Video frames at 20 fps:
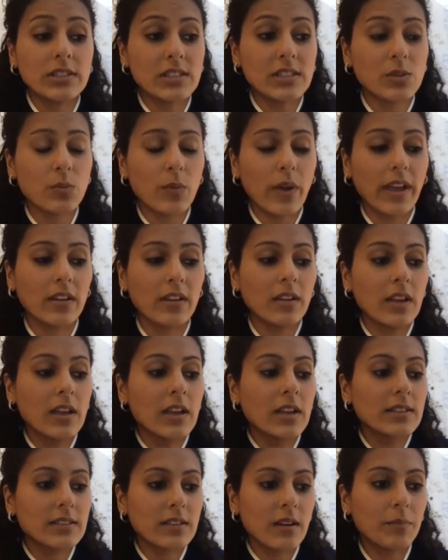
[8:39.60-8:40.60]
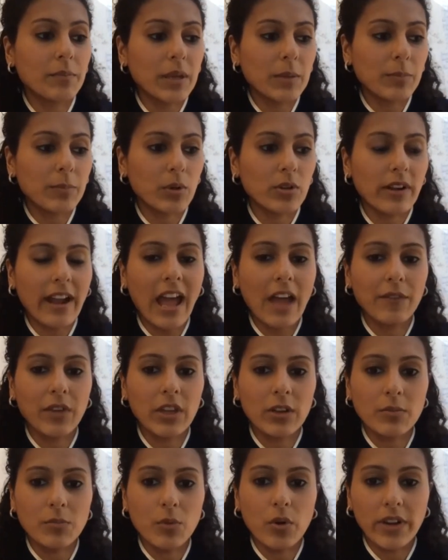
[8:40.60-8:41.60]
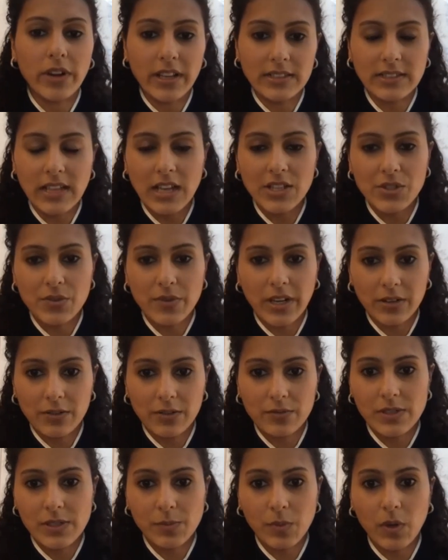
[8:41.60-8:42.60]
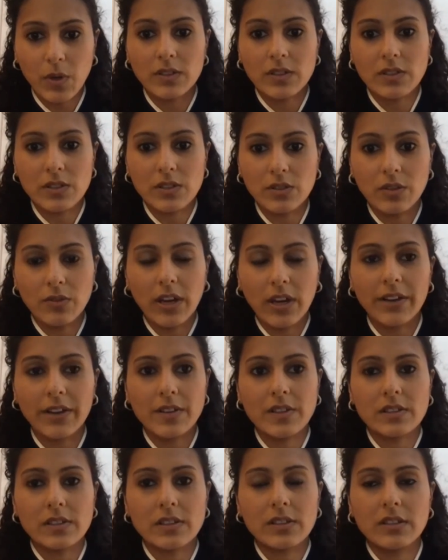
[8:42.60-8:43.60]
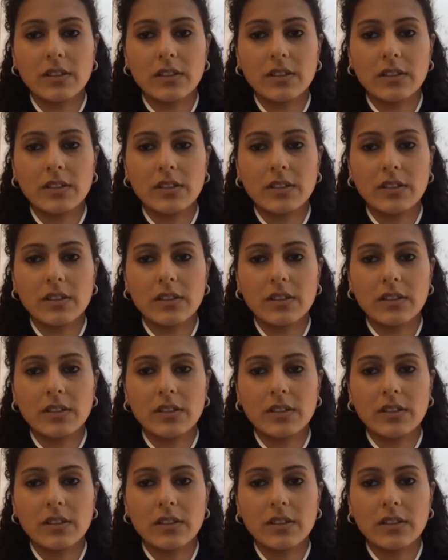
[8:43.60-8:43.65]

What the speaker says: when some people are having a more exaggerated response to the virus.